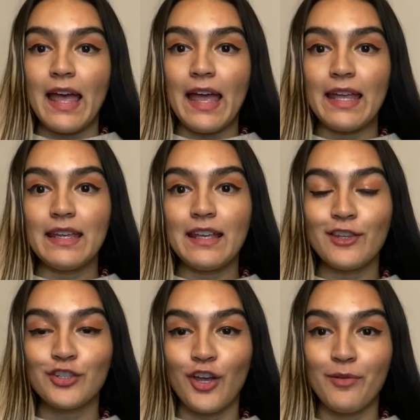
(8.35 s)
A
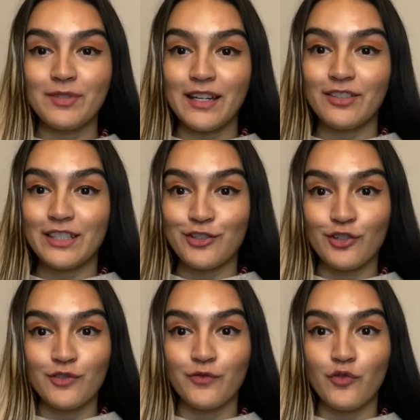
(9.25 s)
terms and
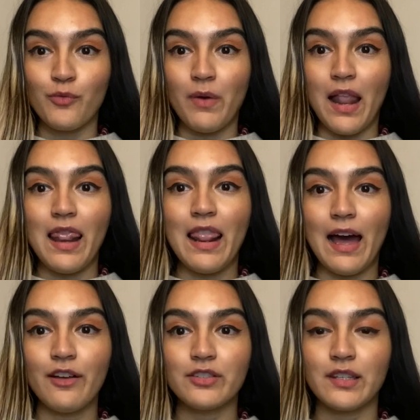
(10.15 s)
conditions form
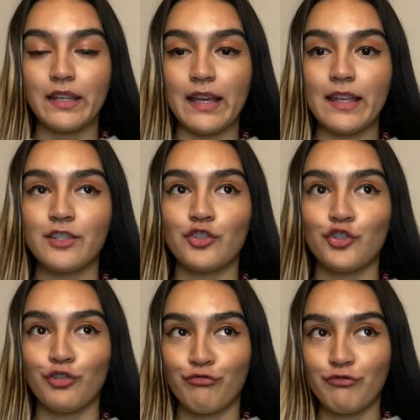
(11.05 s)
allows the guest
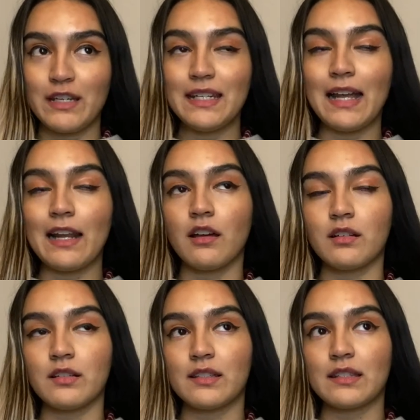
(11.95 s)
to read and
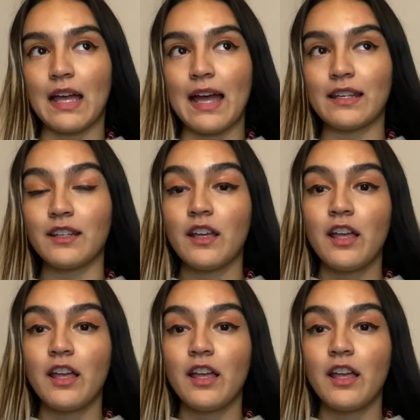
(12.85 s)
understand